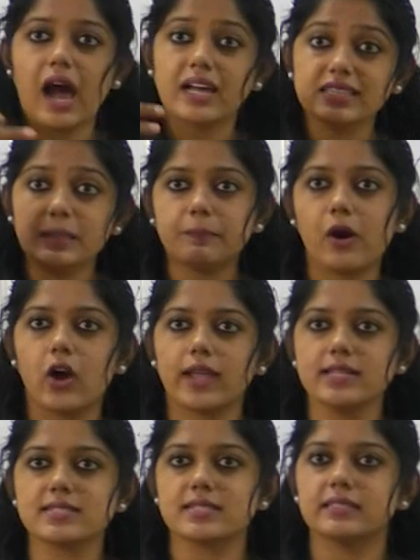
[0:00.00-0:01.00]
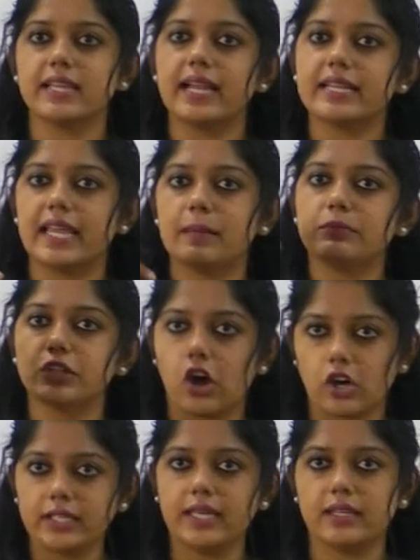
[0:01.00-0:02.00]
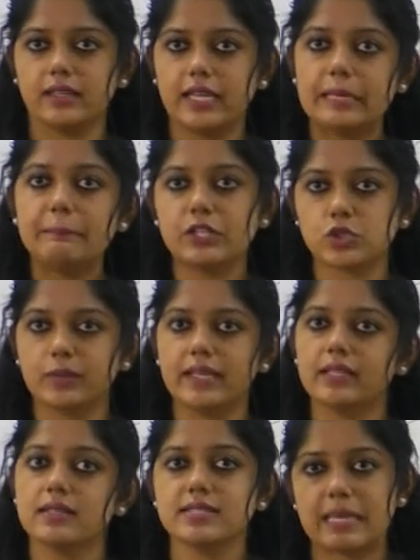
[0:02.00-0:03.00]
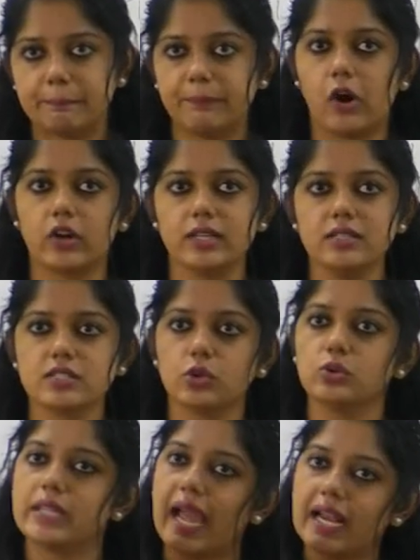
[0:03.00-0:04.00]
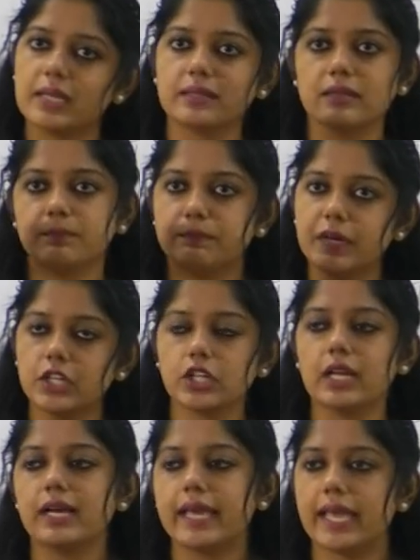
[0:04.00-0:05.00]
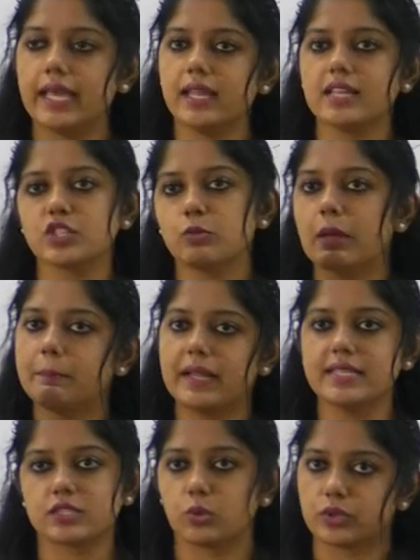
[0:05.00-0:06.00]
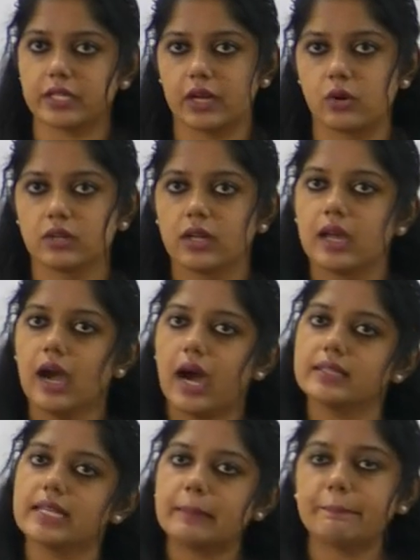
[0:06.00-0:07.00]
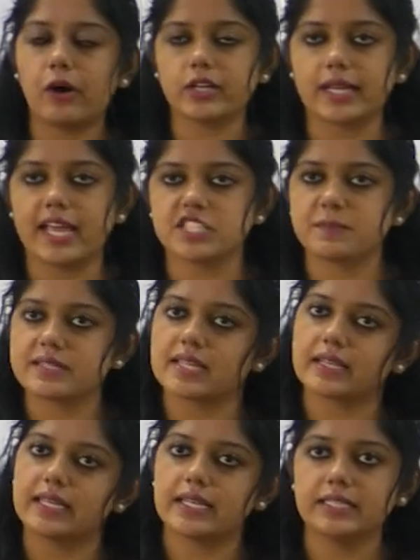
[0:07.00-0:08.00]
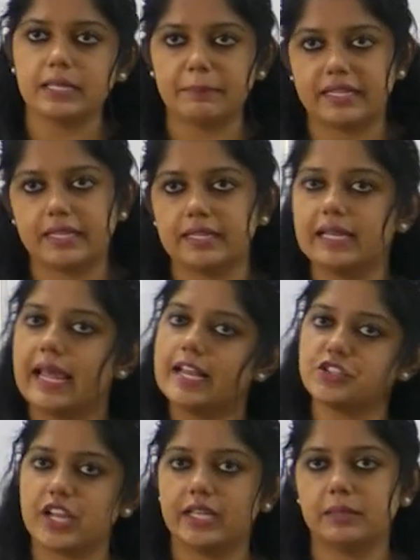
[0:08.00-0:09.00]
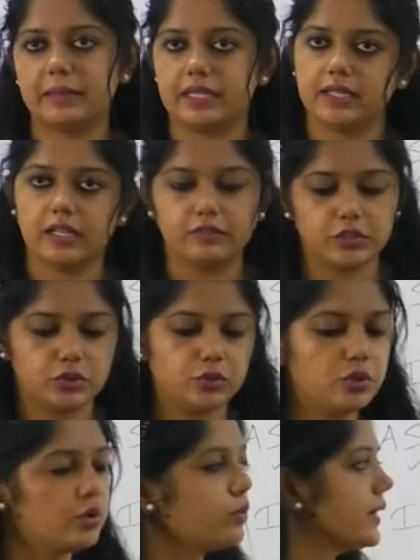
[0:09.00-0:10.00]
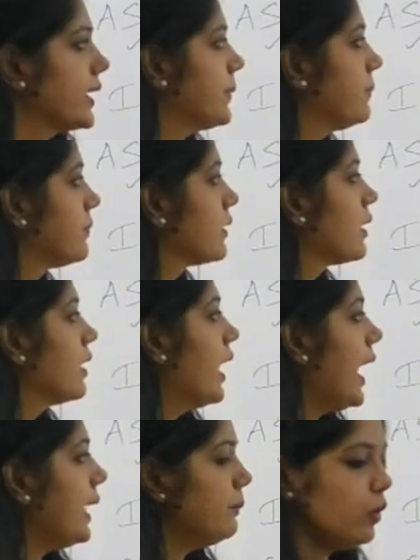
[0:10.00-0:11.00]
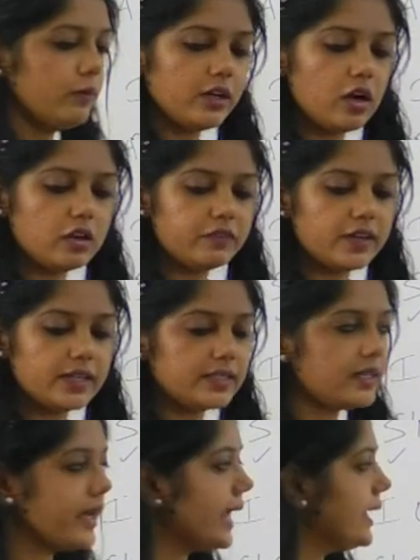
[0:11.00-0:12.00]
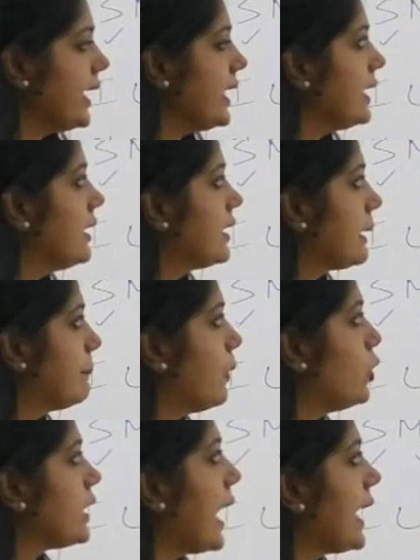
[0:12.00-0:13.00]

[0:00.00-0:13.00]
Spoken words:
Other points that I am talking in between is important. So that particular areas, you may please note it down. Other important aspects are there in the material. I'll share the material with you. Don't worry. And moving on further, again a report,